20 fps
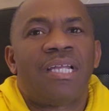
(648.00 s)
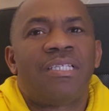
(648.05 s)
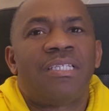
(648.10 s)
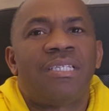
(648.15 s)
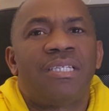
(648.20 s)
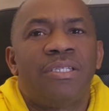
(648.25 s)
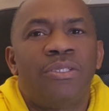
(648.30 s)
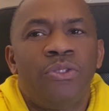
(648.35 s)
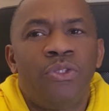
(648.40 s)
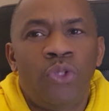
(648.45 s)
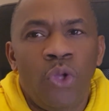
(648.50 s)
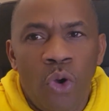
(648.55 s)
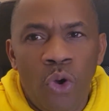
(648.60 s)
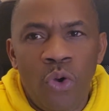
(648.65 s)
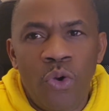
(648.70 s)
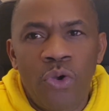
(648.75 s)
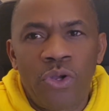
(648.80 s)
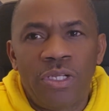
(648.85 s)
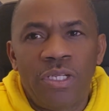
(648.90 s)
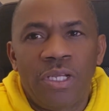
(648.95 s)
that
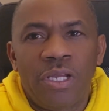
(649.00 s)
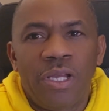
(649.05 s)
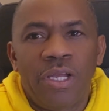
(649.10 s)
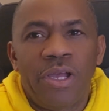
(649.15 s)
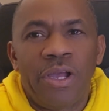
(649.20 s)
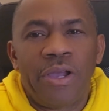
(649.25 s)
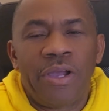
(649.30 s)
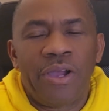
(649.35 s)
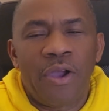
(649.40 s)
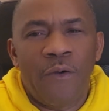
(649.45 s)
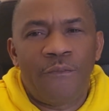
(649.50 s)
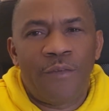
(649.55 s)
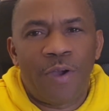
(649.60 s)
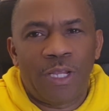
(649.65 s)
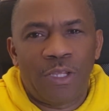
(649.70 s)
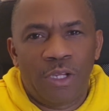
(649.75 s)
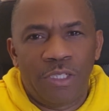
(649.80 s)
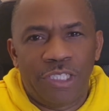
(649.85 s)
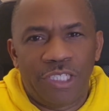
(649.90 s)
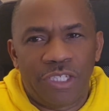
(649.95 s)
though,
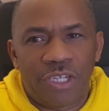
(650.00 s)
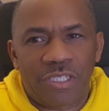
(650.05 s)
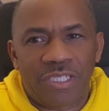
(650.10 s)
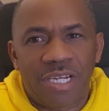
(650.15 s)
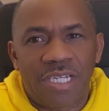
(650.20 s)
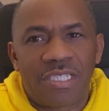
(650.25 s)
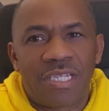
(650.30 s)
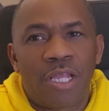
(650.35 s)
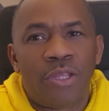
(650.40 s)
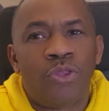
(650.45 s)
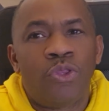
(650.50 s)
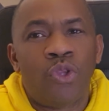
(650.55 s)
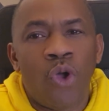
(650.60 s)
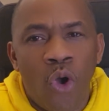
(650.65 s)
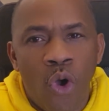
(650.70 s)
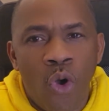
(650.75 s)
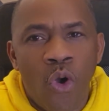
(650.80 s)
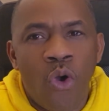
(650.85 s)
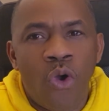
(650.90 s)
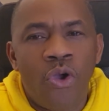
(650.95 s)
of our Lord Jesus Christ,
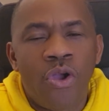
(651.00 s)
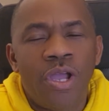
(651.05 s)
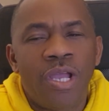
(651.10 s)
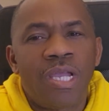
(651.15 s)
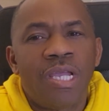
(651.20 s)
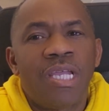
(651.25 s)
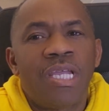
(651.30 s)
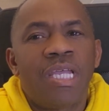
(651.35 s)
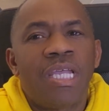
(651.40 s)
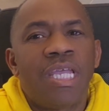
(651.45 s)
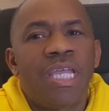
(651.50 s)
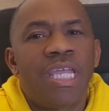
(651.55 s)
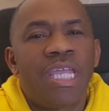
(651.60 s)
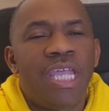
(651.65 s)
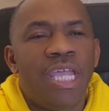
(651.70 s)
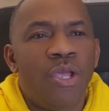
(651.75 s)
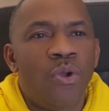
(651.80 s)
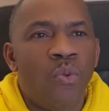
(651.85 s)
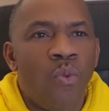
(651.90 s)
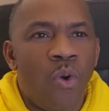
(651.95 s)
that though
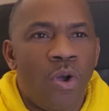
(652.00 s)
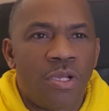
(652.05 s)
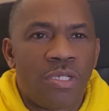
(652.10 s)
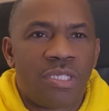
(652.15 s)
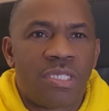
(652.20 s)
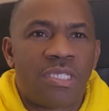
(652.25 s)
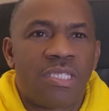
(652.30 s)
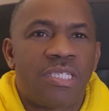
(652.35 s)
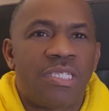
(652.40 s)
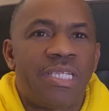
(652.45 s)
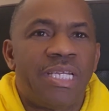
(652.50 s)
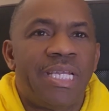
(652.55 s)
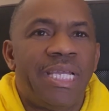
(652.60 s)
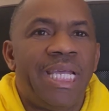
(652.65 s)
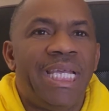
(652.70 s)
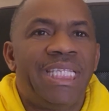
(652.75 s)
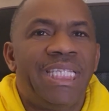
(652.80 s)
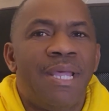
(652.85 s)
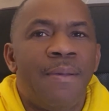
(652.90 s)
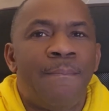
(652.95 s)
he was
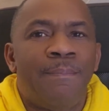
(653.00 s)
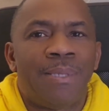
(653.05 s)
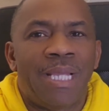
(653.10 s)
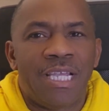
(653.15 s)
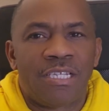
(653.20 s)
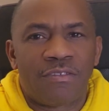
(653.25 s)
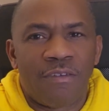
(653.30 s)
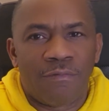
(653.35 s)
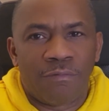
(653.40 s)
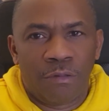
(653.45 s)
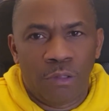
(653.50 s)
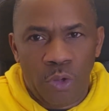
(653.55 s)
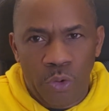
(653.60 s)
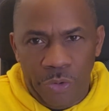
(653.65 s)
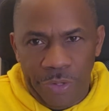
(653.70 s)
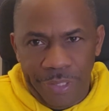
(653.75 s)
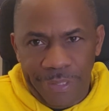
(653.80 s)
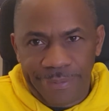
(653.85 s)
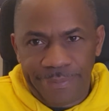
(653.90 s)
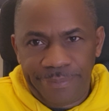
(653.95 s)
in the place of
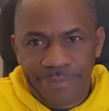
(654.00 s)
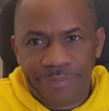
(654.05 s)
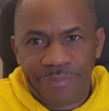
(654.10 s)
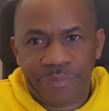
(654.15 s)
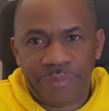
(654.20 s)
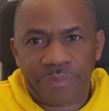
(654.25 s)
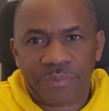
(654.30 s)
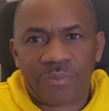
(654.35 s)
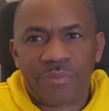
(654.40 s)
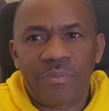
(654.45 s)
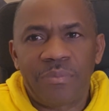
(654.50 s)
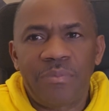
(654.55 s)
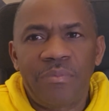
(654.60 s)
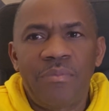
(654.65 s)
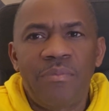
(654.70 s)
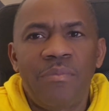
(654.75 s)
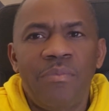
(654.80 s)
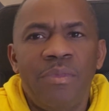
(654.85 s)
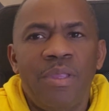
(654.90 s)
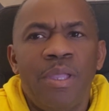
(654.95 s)
glory,
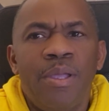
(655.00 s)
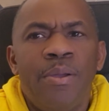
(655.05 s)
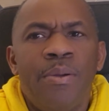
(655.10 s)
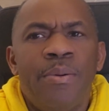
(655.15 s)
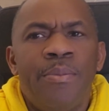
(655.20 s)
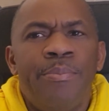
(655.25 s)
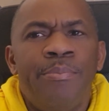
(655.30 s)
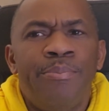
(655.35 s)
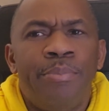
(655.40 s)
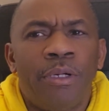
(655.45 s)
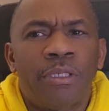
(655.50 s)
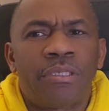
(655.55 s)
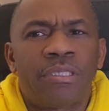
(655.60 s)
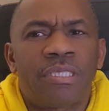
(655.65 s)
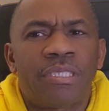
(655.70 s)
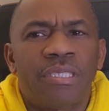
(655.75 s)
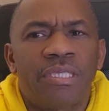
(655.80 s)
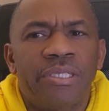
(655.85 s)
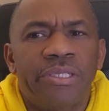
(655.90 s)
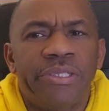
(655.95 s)

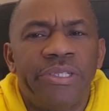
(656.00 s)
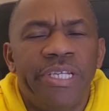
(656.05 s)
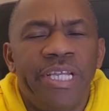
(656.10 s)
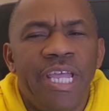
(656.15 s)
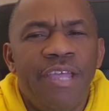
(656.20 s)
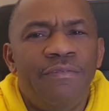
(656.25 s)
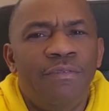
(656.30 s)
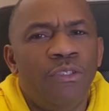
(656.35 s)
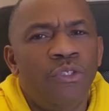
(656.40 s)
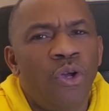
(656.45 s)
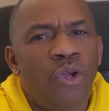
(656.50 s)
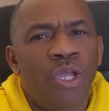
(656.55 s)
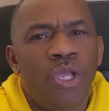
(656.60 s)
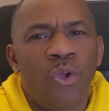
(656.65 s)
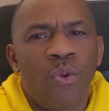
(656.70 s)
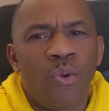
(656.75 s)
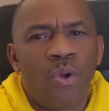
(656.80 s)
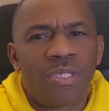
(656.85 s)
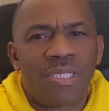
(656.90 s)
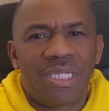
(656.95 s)
but even though
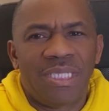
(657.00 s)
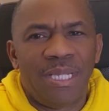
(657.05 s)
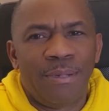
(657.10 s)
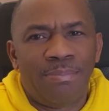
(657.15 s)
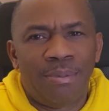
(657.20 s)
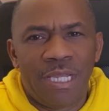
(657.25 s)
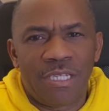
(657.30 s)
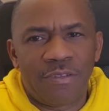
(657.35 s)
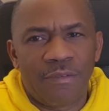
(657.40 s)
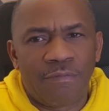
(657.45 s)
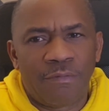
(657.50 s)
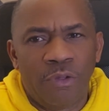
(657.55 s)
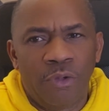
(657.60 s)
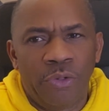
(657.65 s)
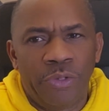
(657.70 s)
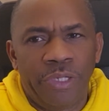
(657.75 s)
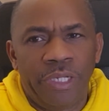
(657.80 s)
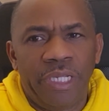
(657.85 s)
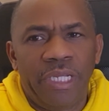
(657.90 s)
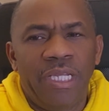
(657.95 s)
he was in the place of
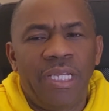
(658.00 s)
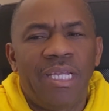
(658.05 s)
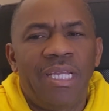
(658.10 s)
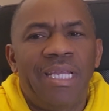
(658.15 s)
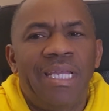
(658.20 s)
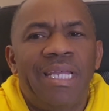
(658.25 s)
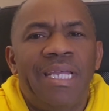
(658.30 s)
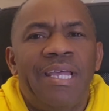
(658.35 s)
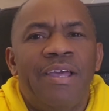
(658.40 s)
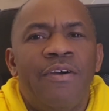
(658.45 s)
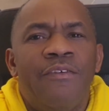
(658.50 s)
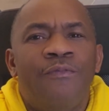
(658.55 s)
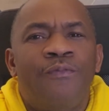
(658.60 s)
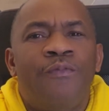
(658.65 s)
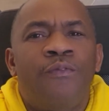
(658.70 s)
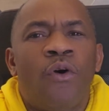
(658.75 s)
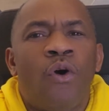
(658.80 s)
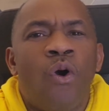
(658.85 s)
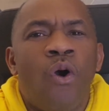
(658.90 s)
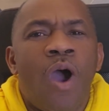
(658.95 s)
glory,
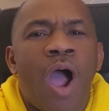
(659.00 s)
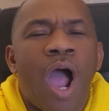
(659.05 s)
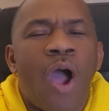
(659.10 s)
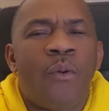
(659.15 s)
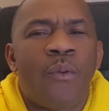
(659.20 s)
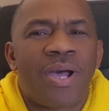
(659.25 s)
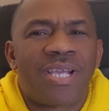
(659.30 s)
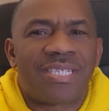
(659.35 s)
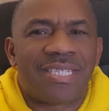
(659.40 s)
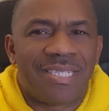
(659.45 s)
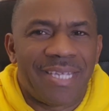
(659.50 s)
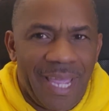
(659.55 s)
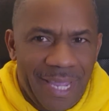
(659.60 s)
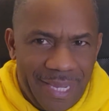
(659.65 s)
for our